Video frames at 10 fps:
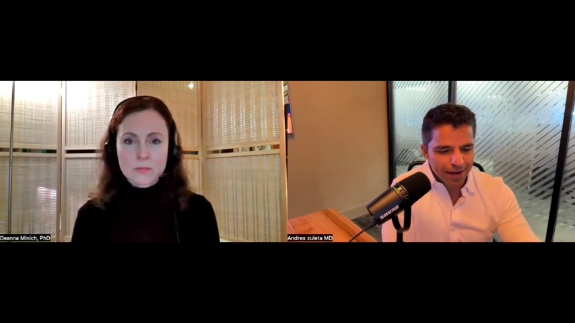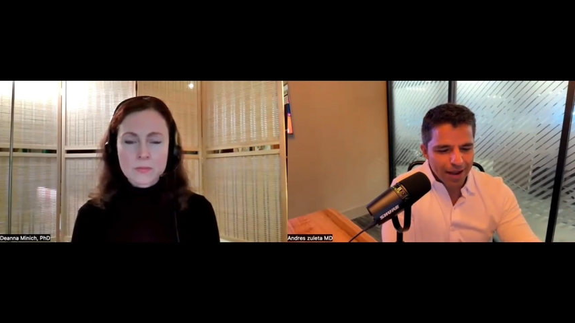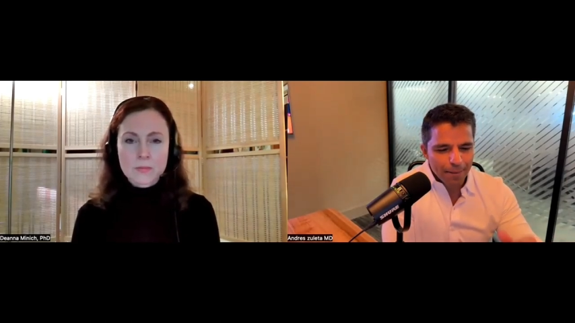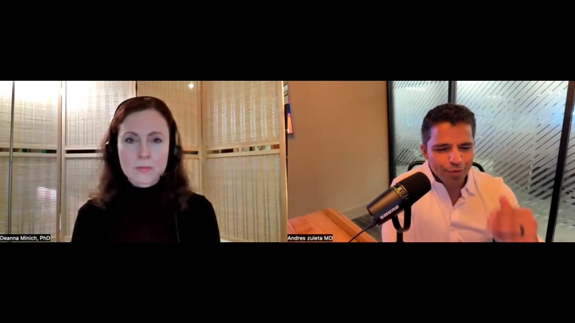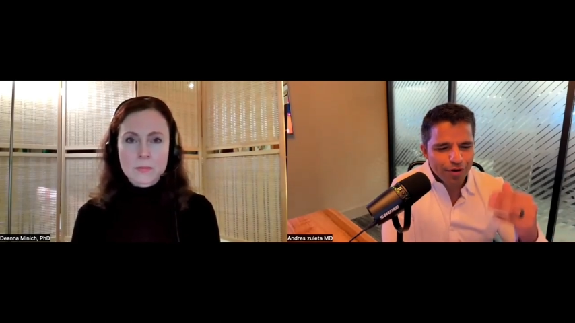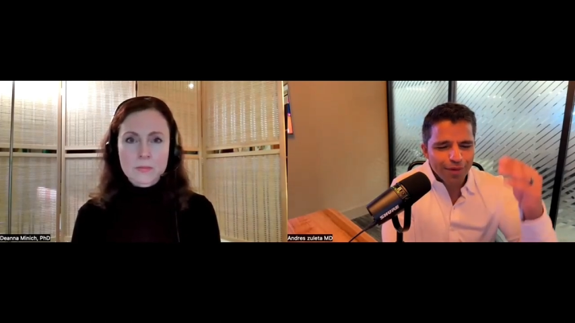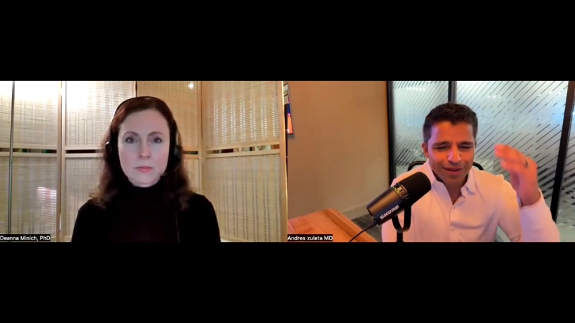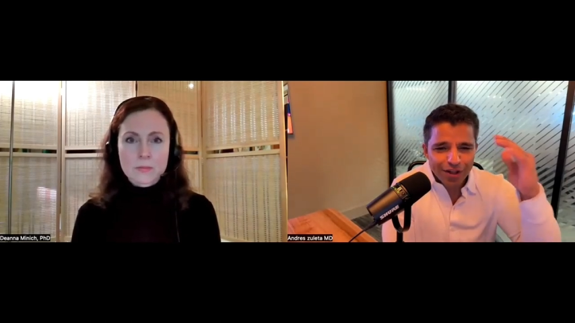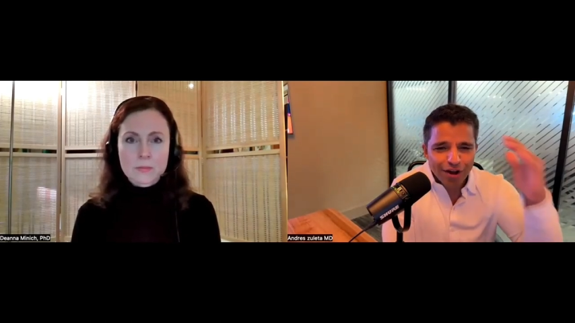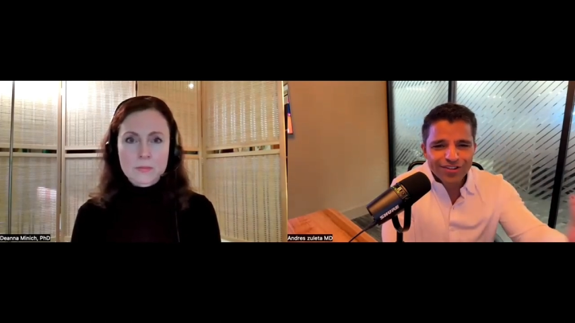Speaker 1: I'm pretty
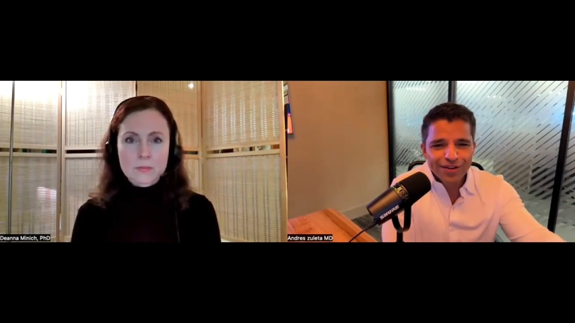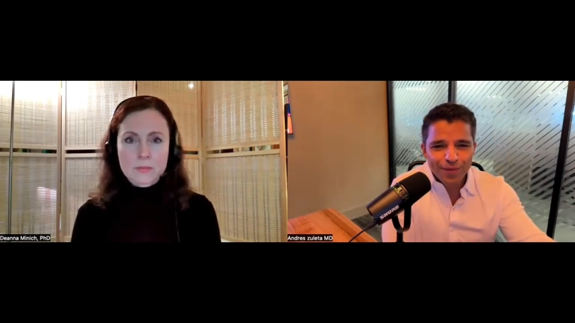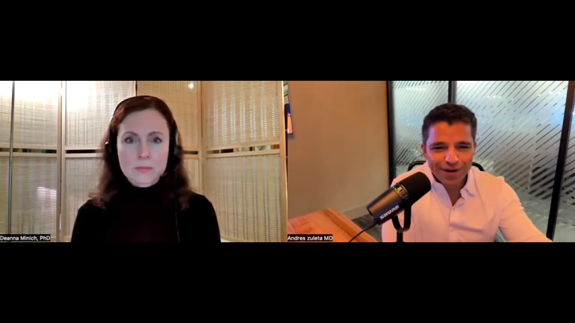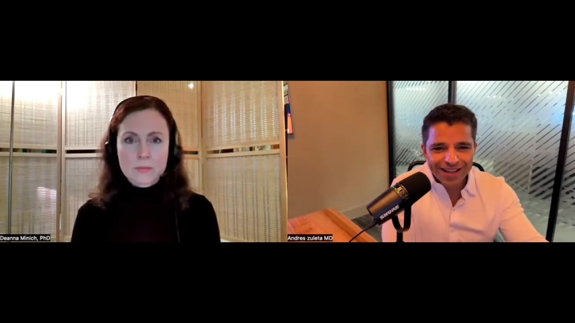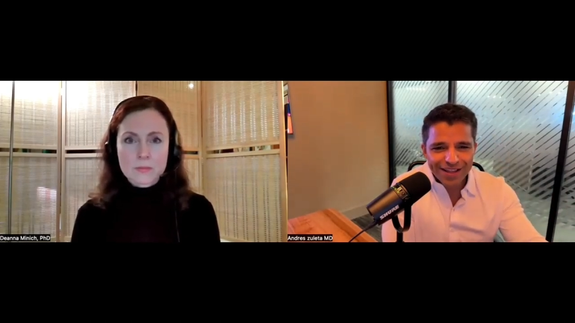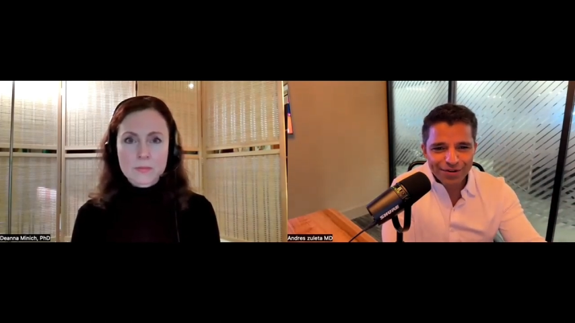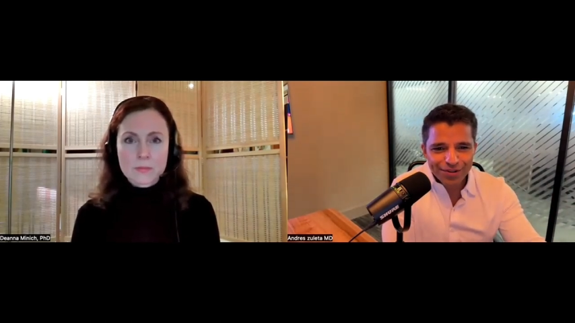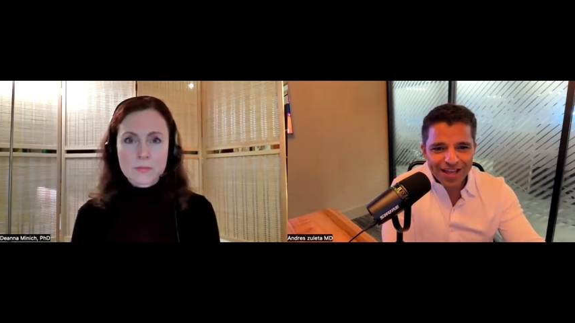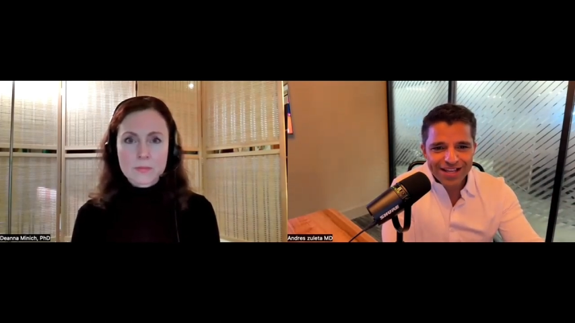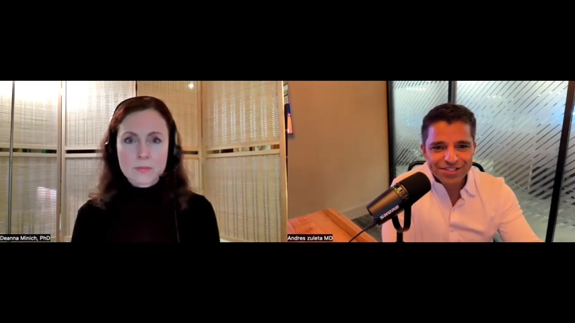reluctant when I hear
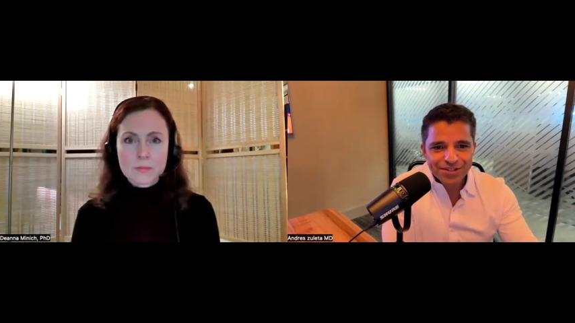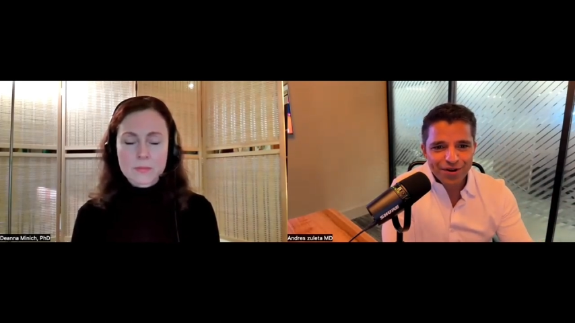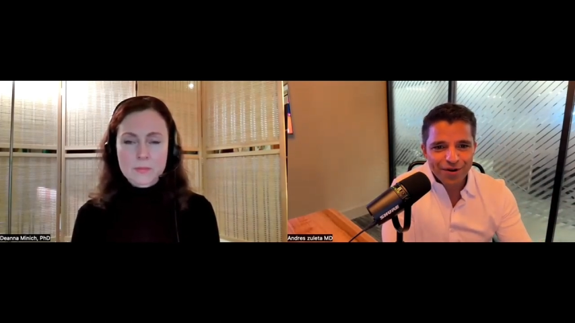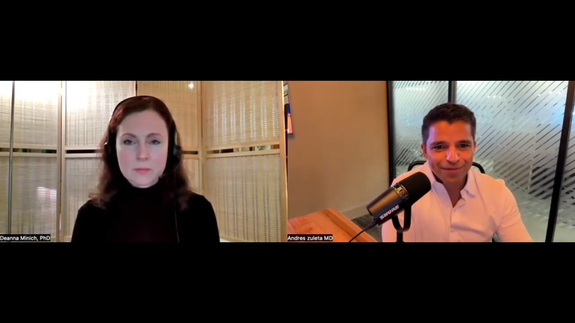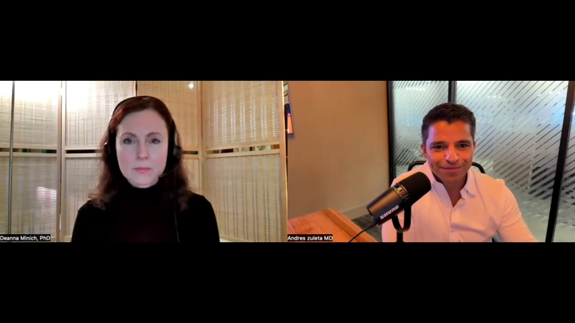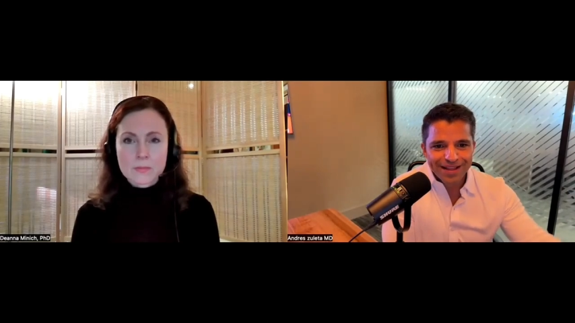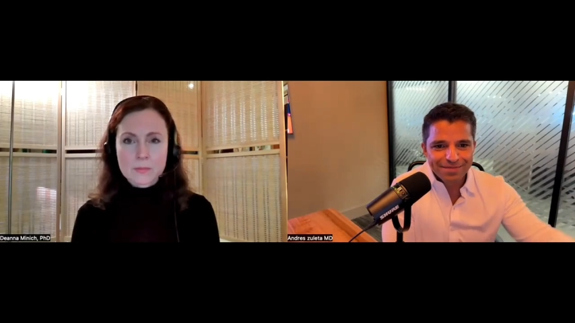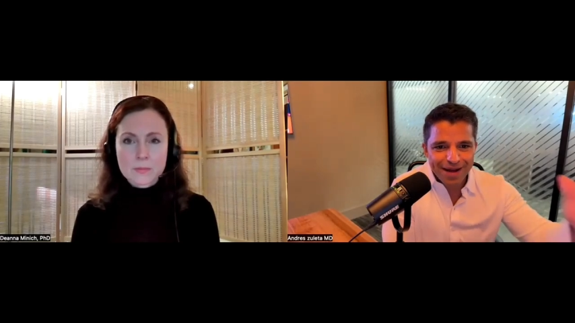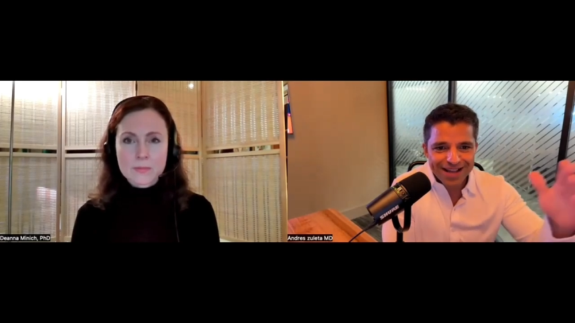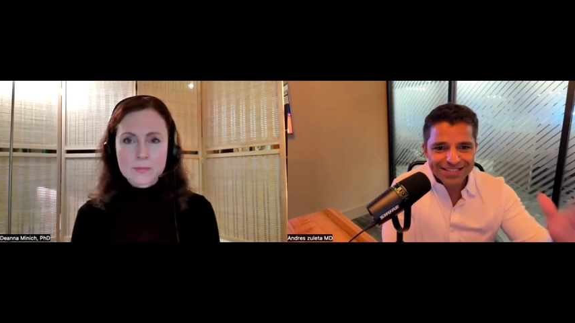things, you know, like
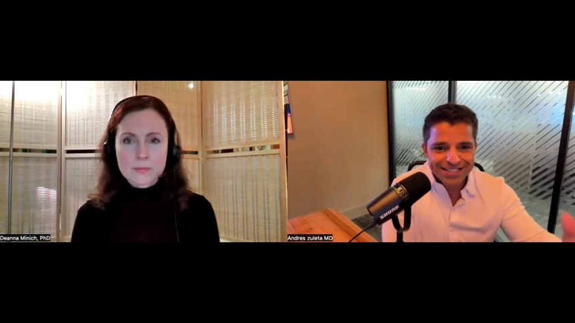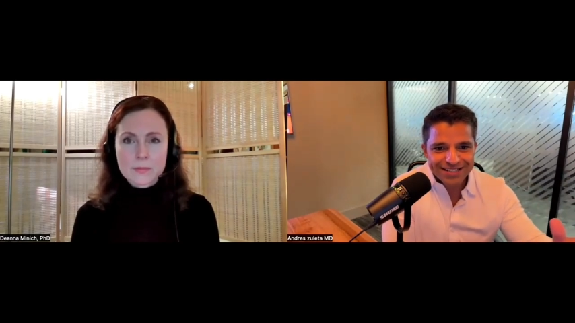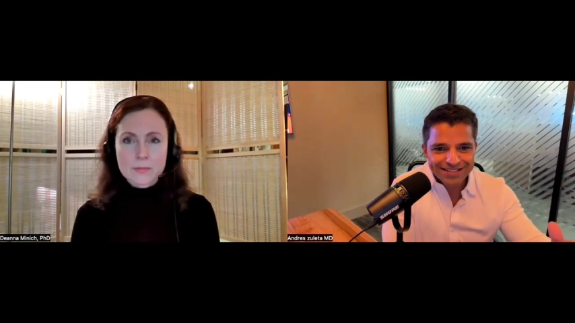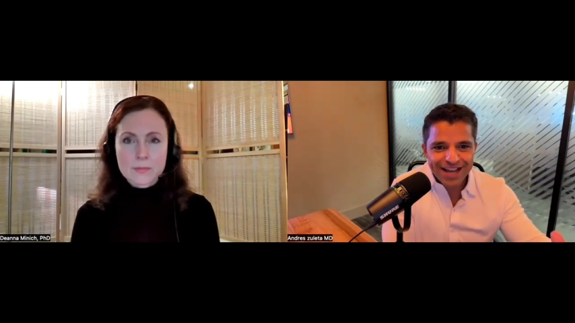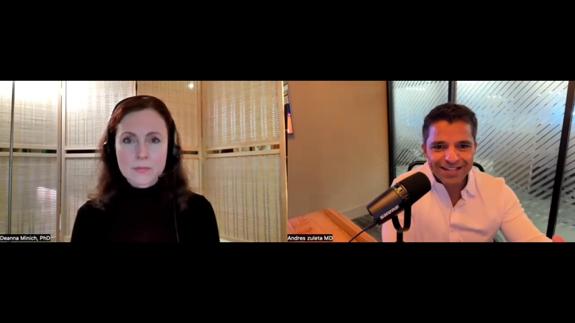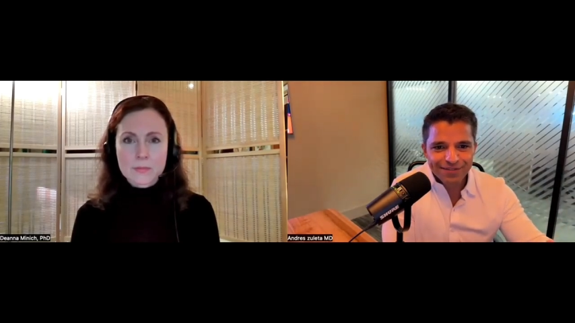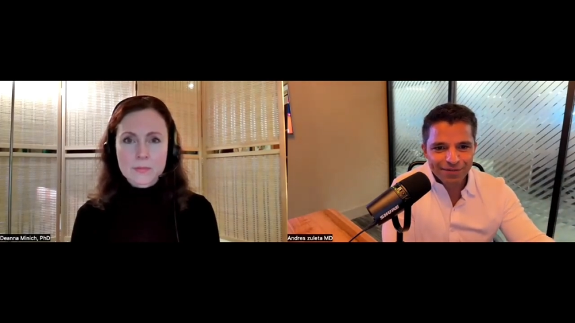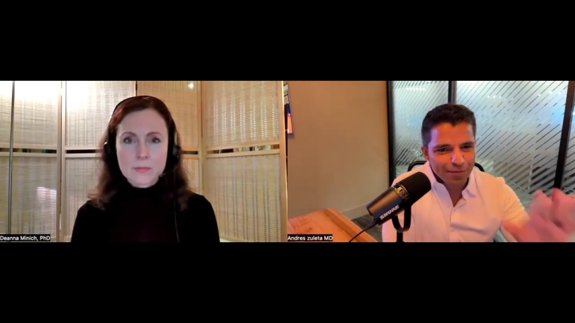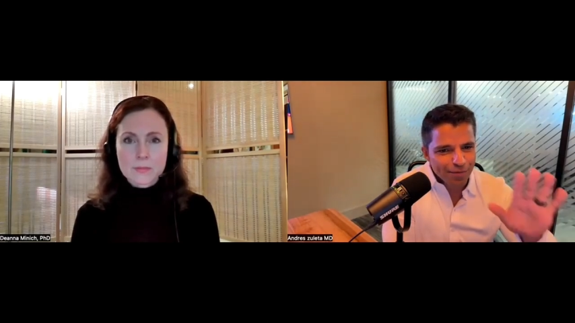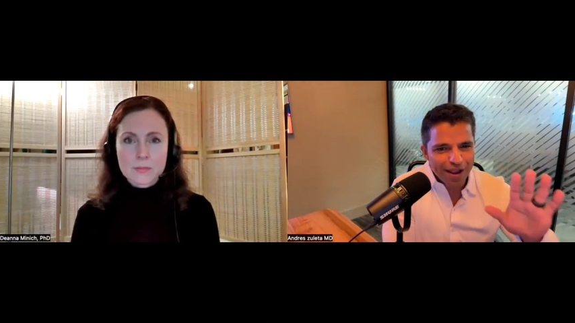my
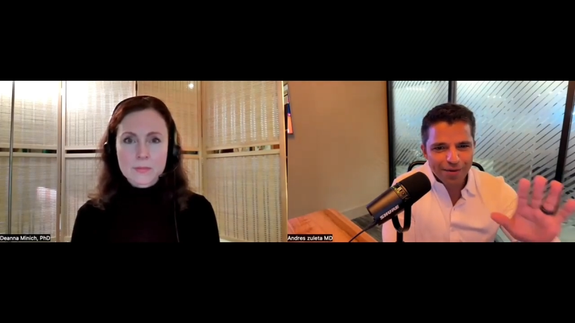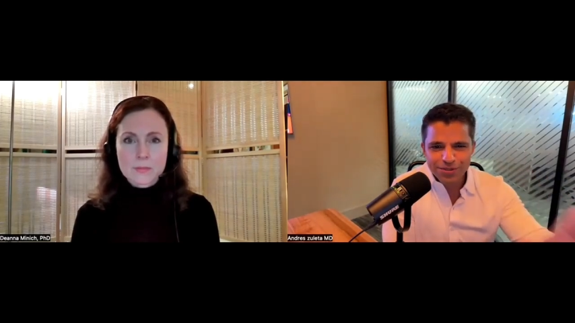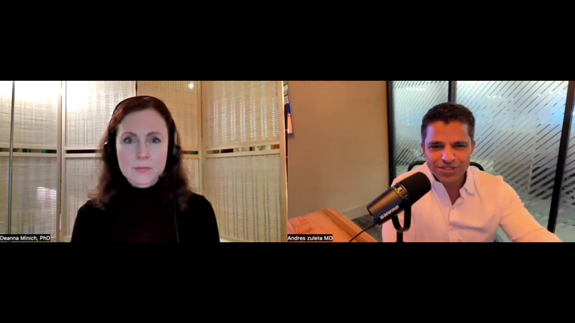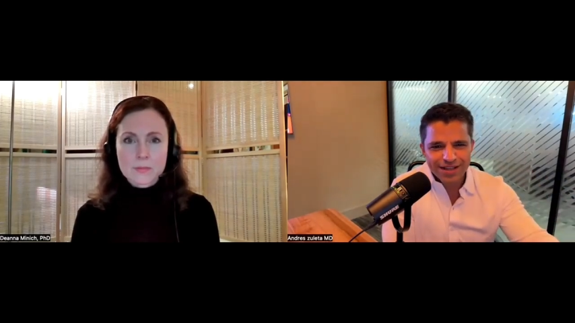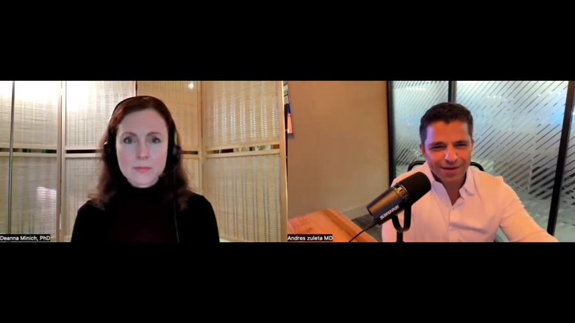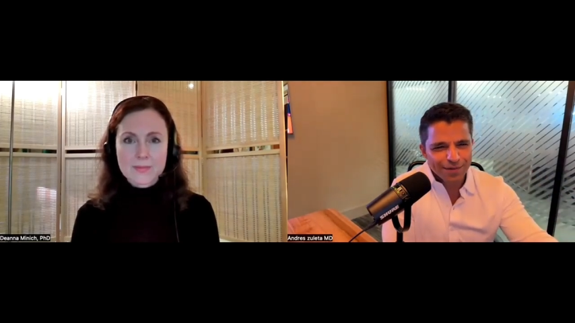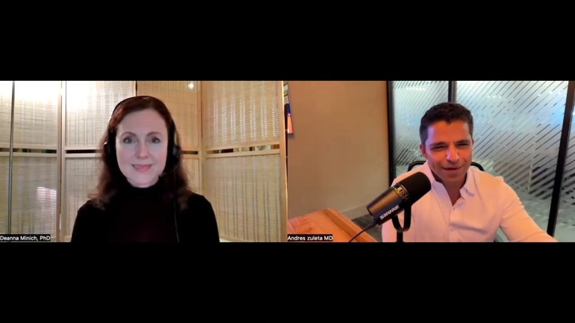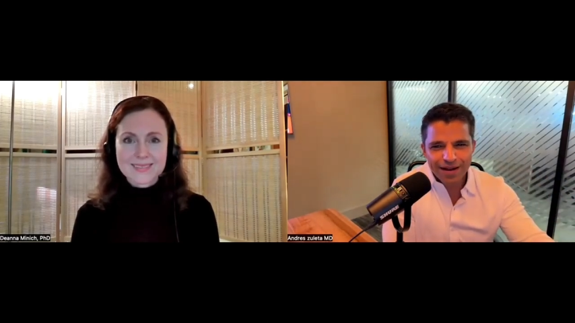scientific brain was like,